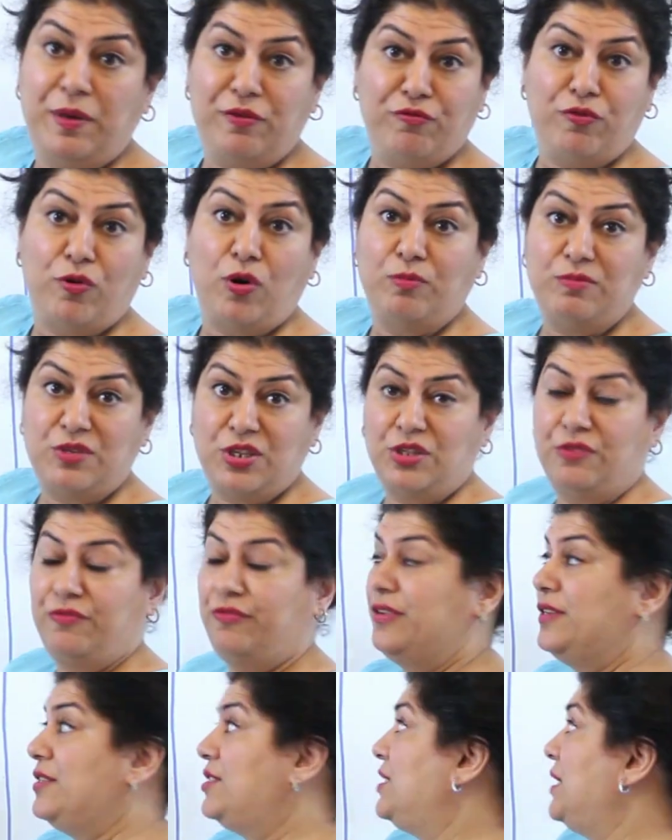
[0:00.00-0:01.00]
be formed in the
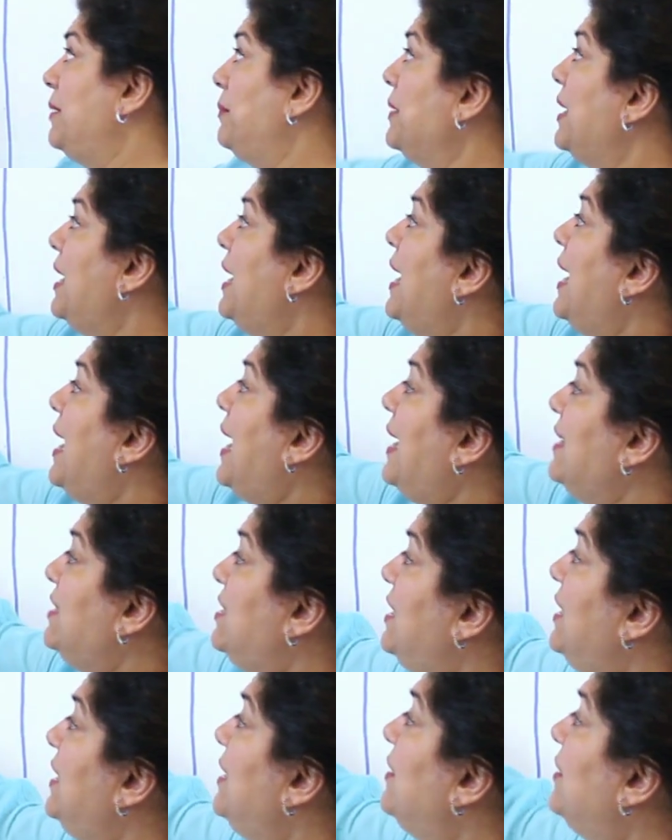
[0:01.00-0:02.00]
first step. And
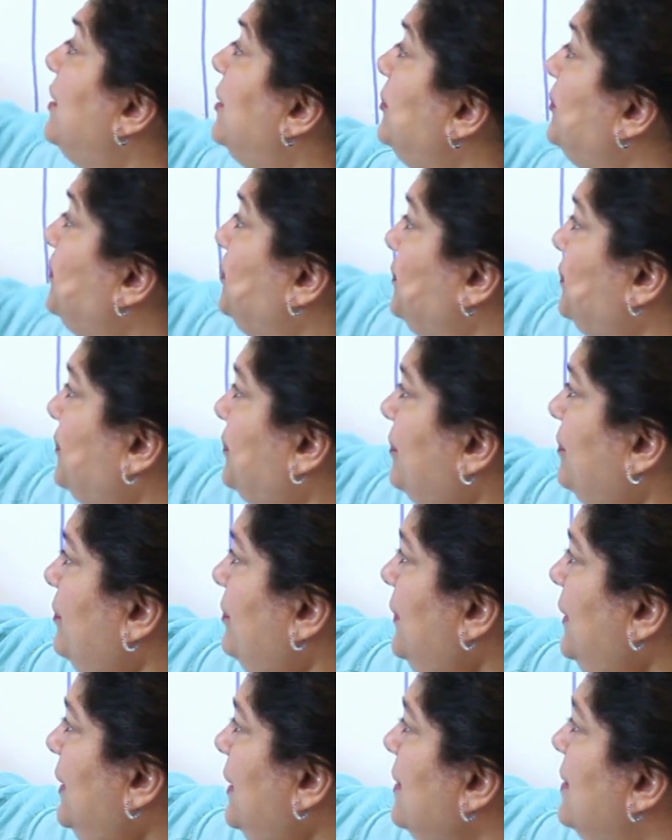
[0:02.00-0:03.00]
here,
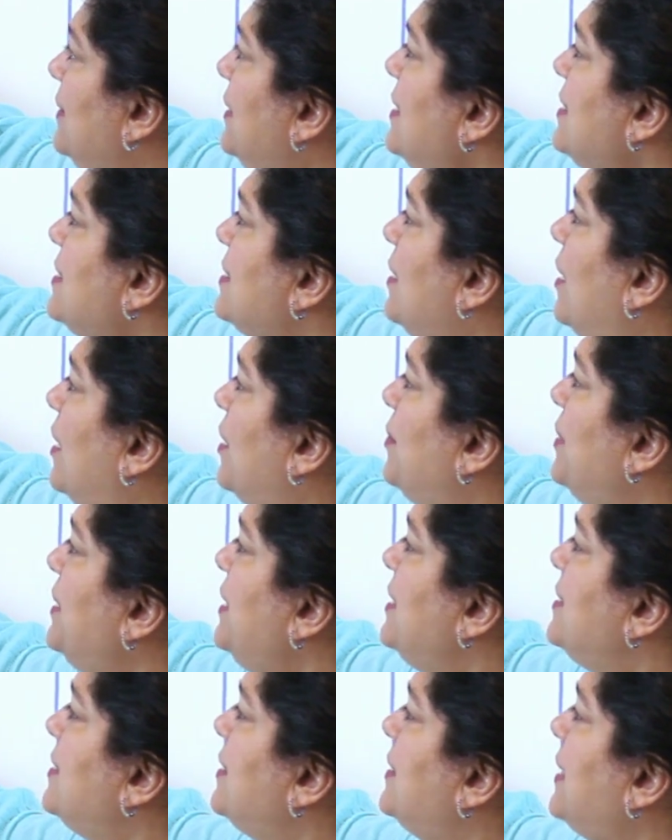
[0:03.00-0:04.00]
this
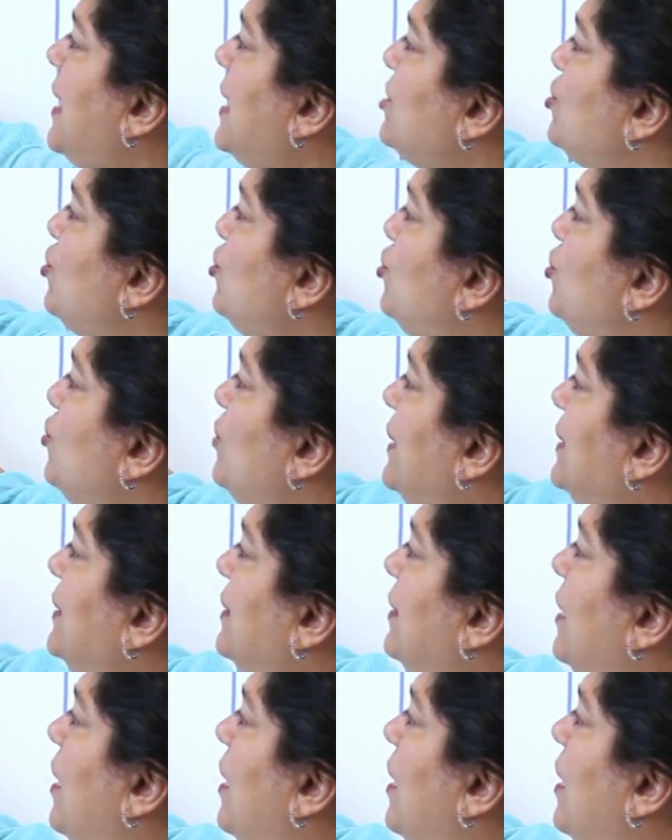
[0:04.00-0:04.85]
carbon is attached to two other